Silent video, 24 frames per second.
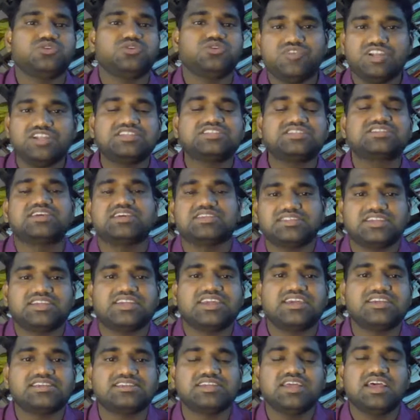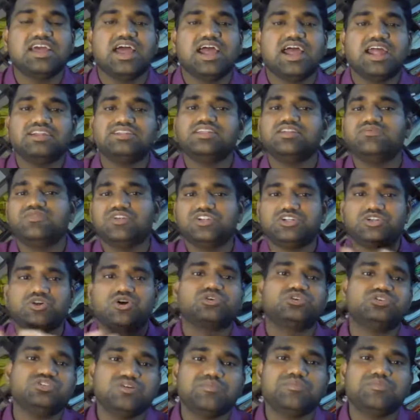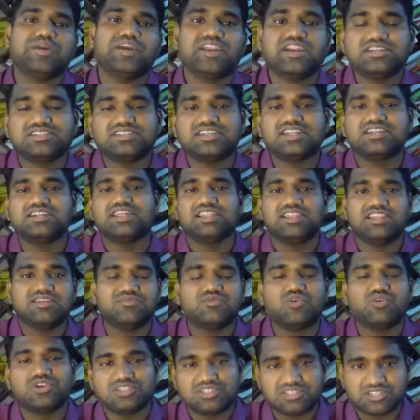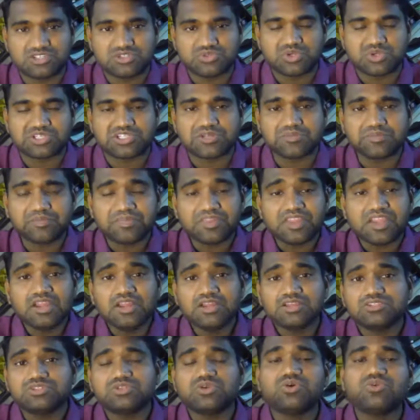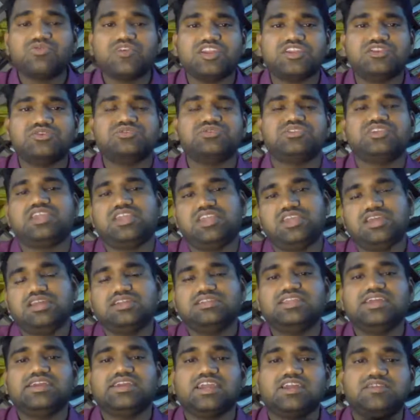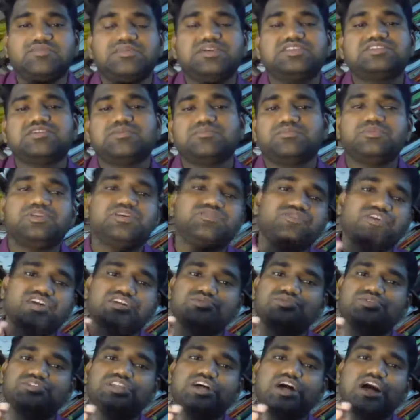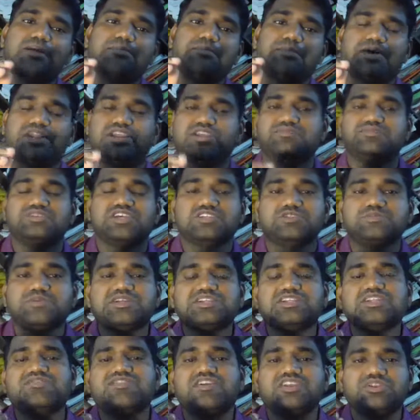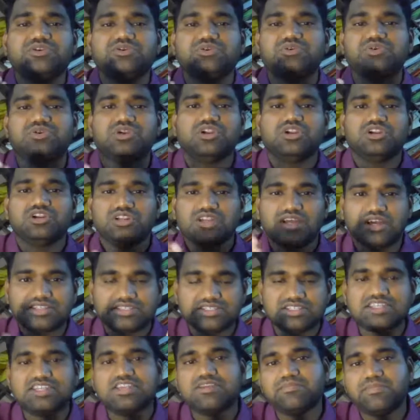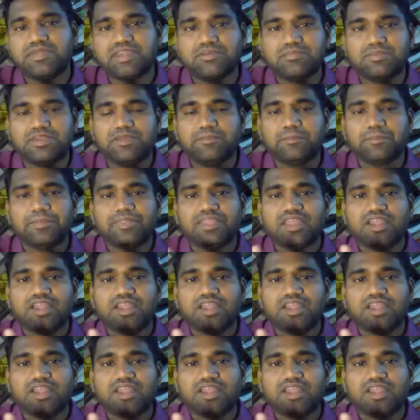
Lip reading: we discuss the case, and then we talk to the parents and tell them what is the situation. So when you see, there can be some defects with the upper limbs, especially when you see a baby